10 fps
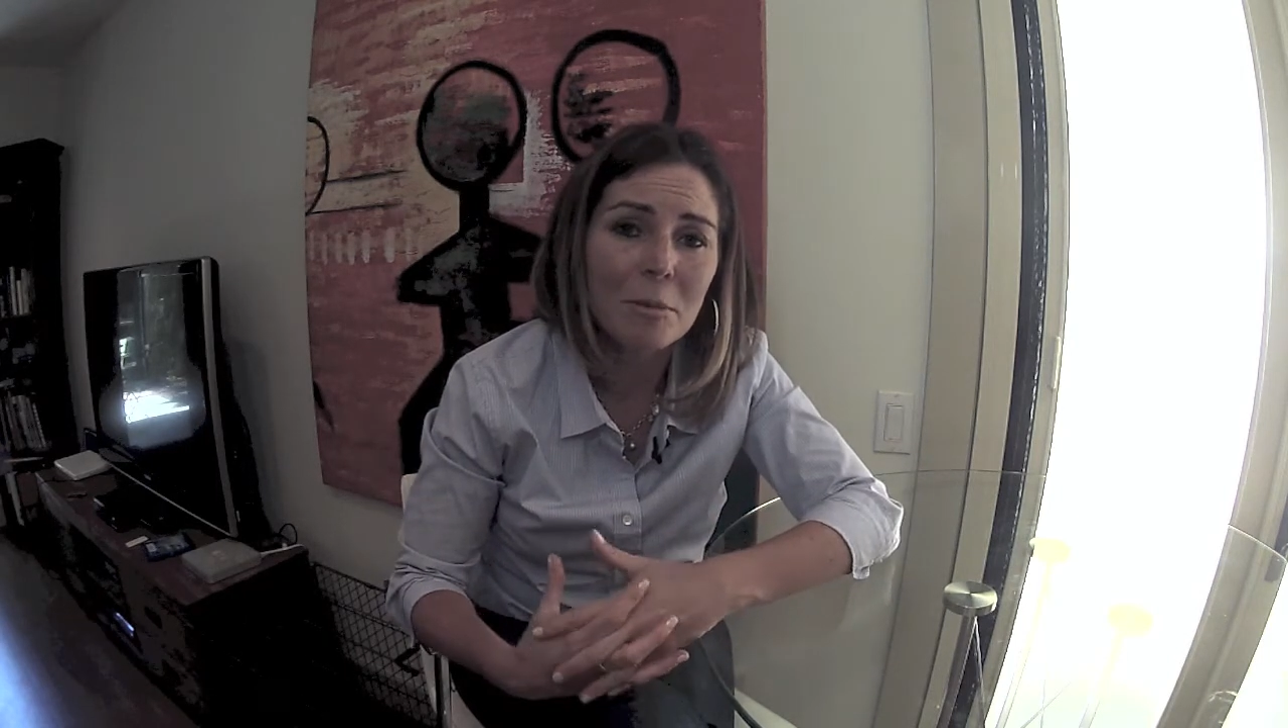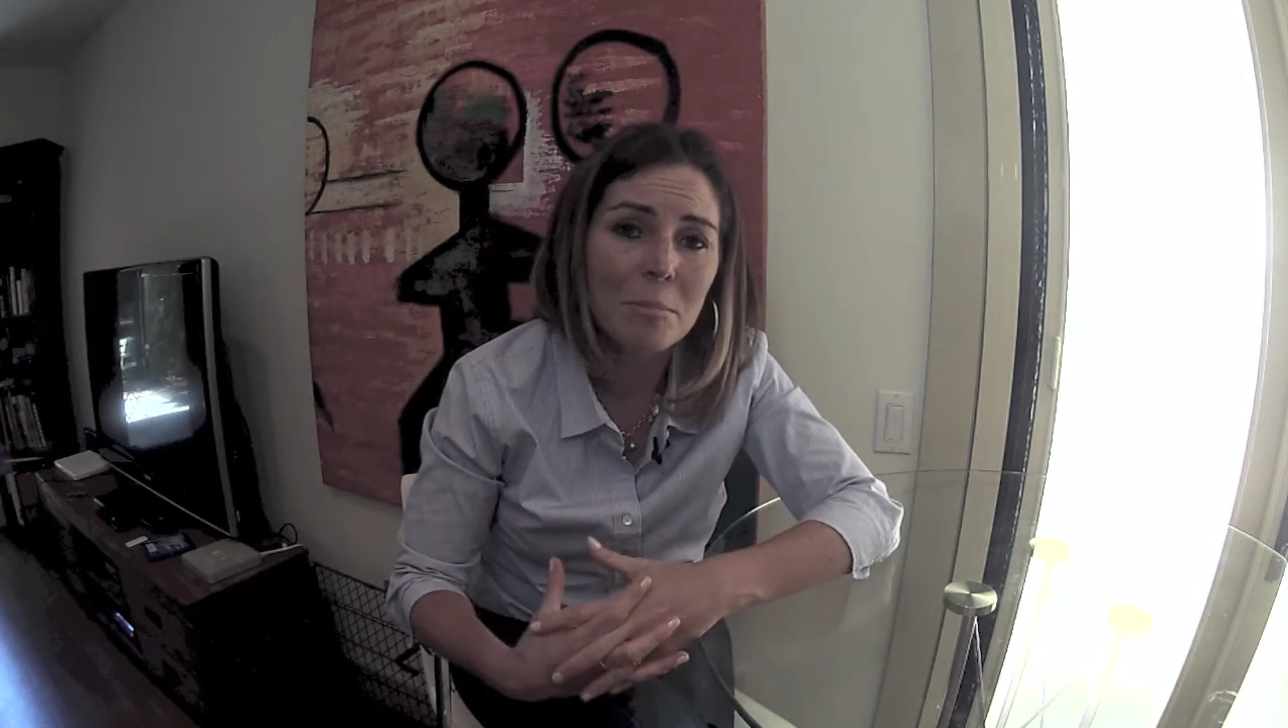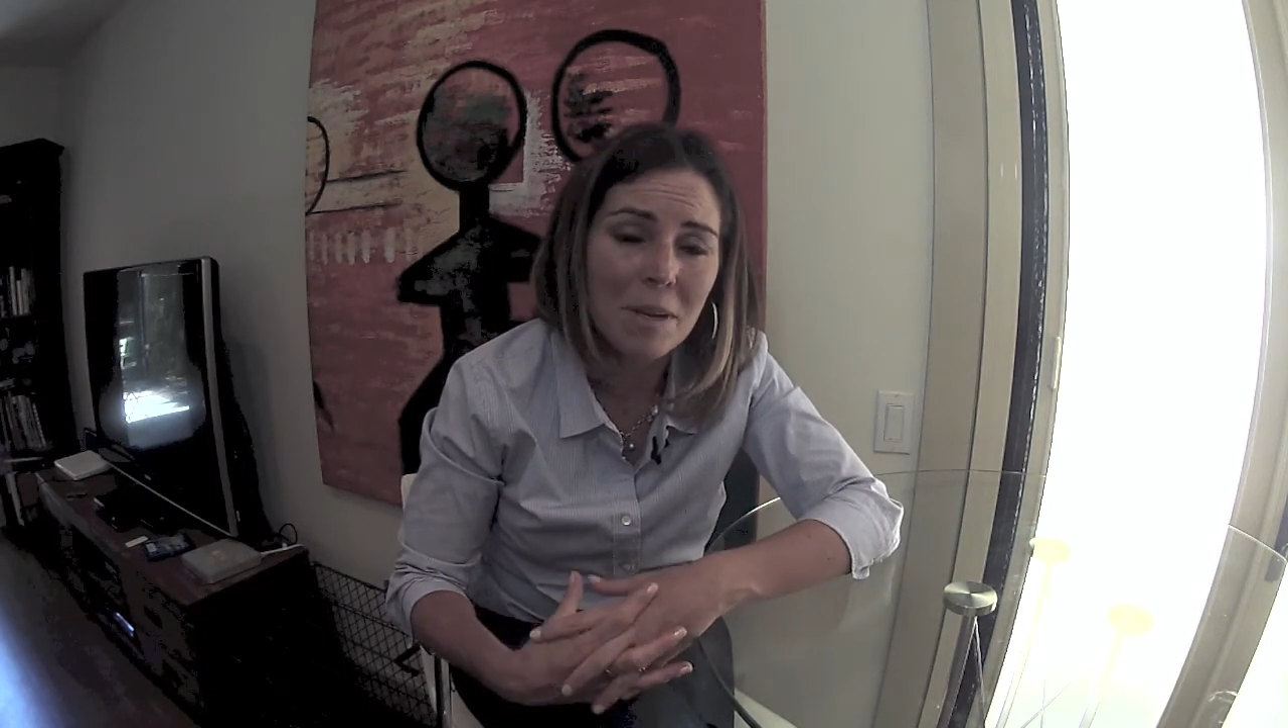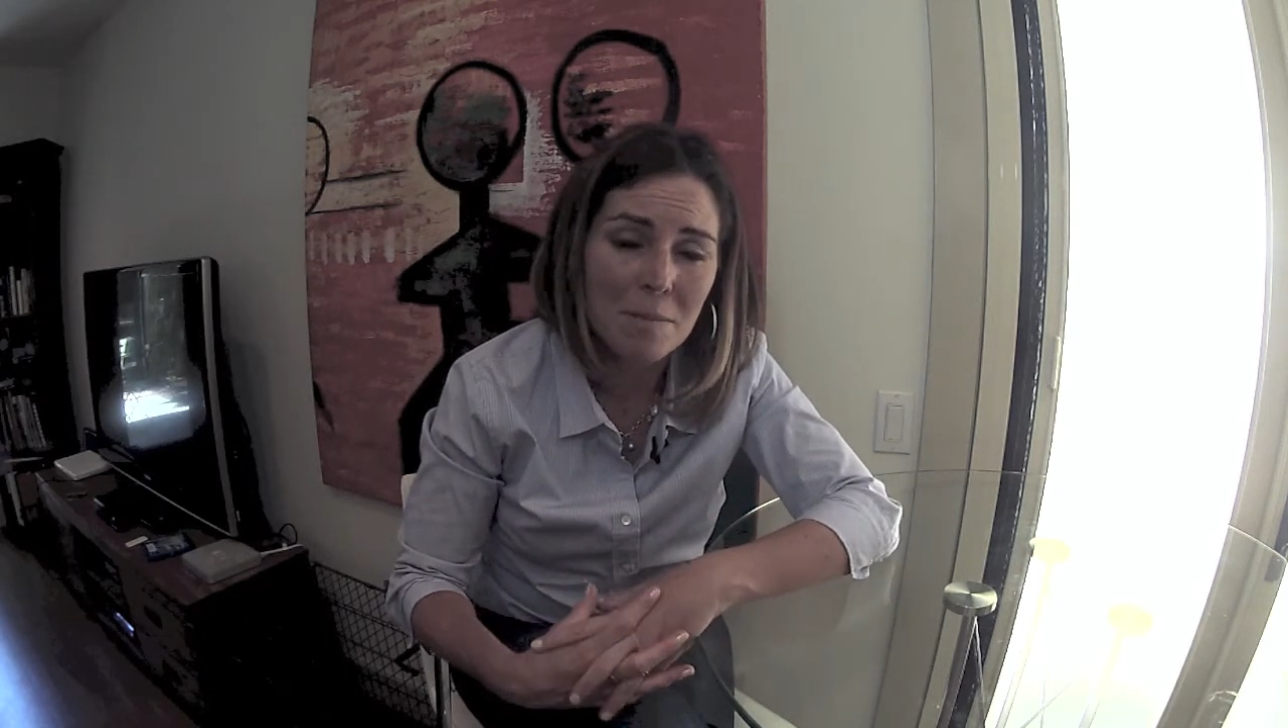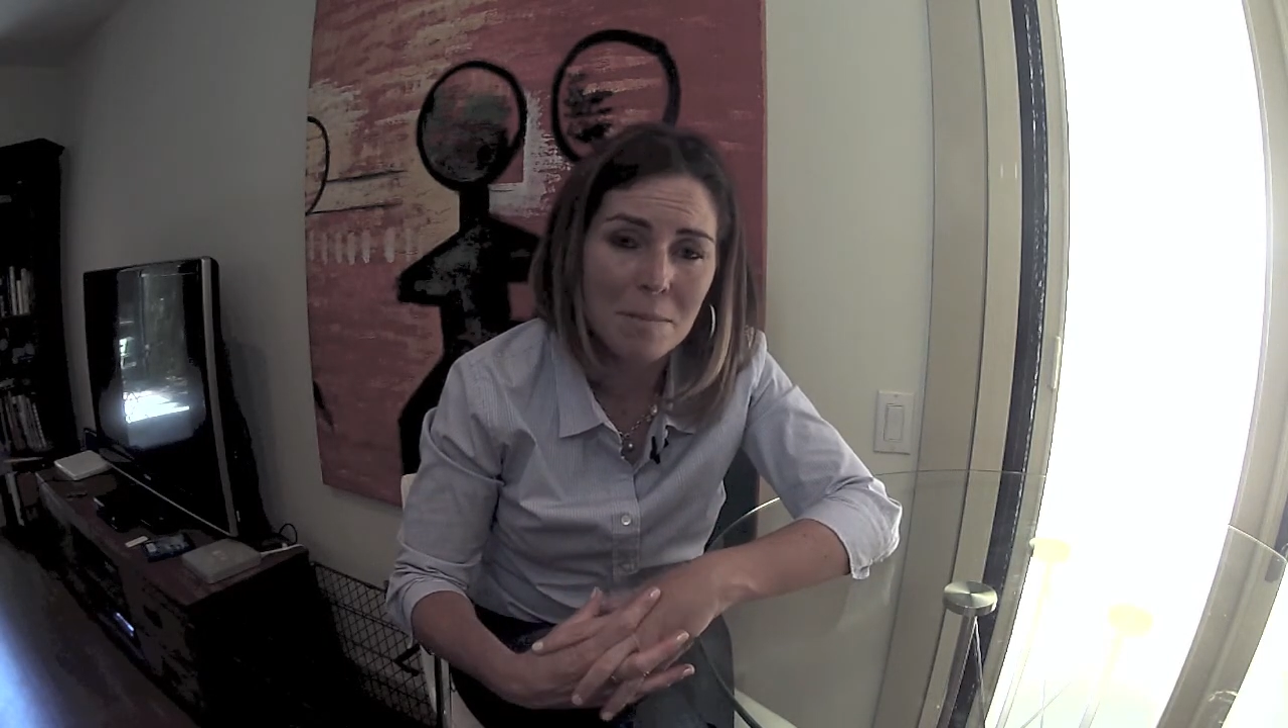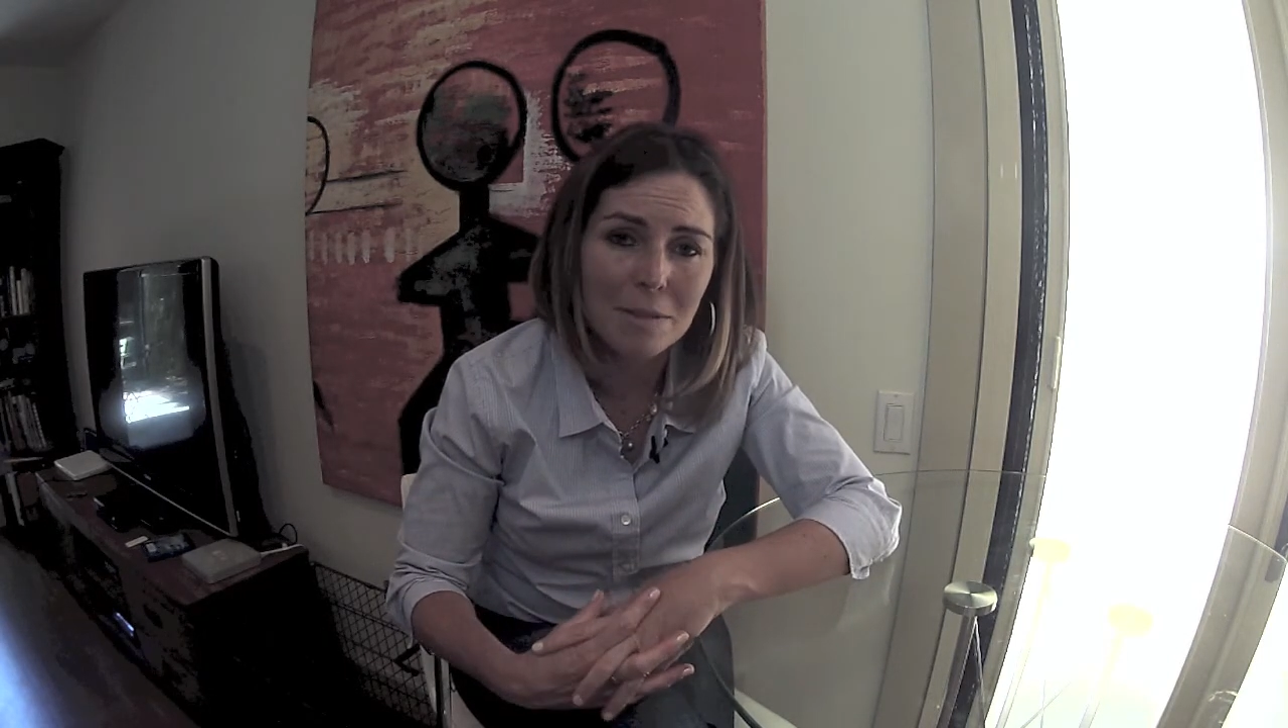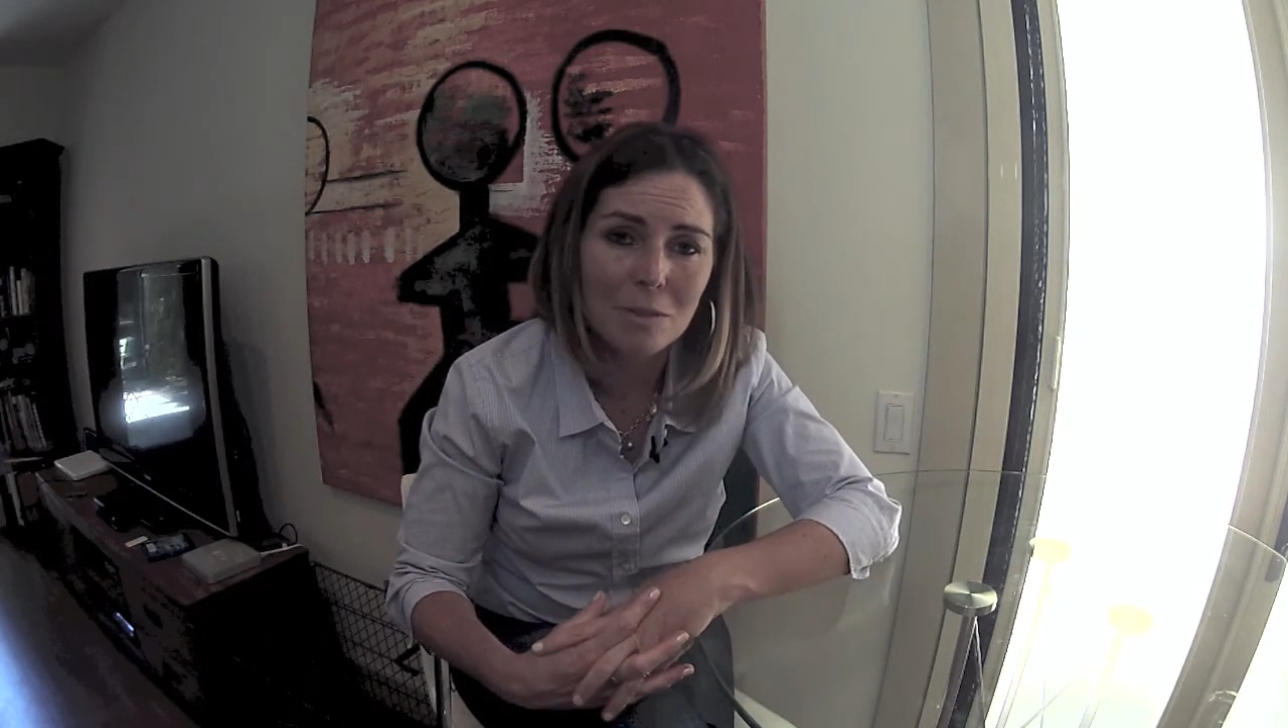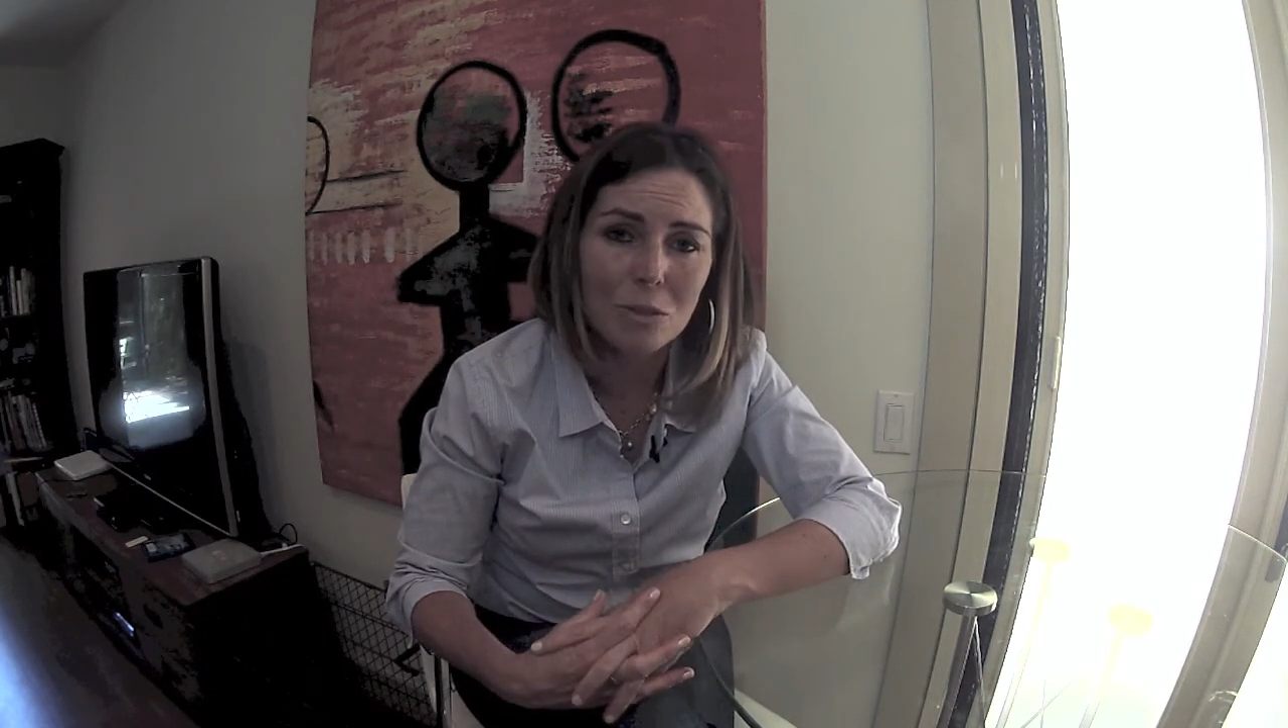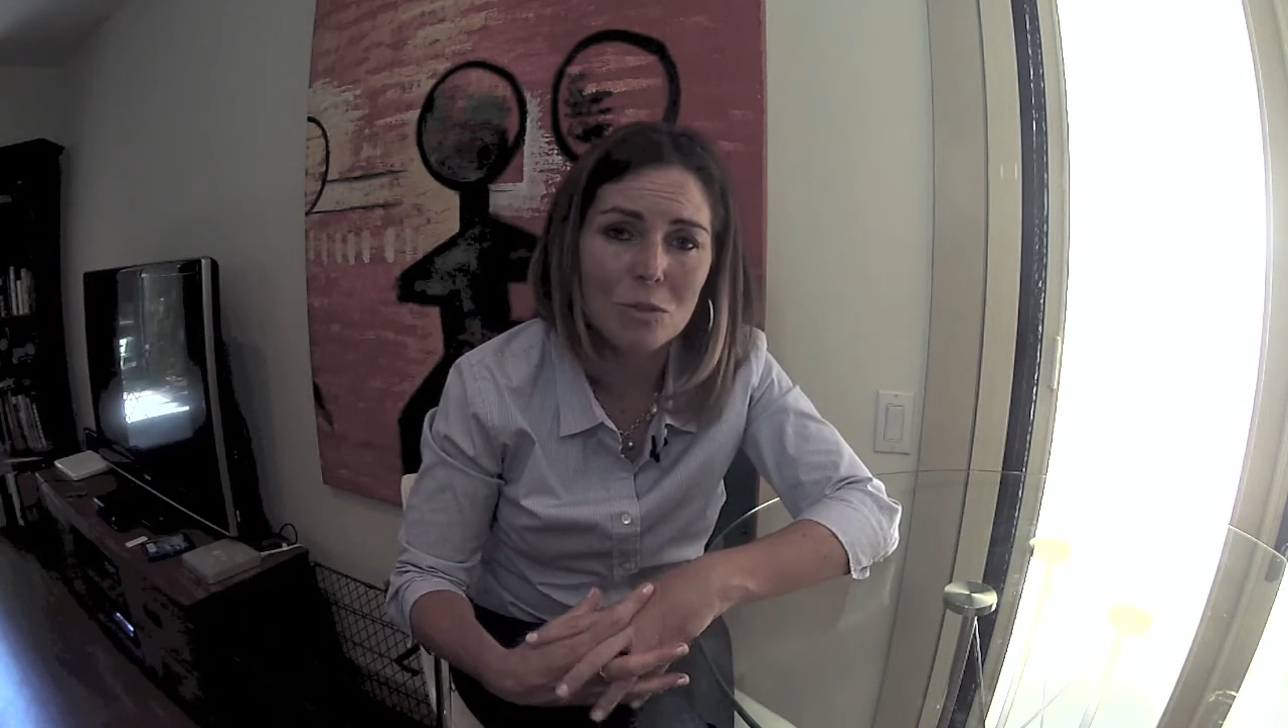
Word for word: commitment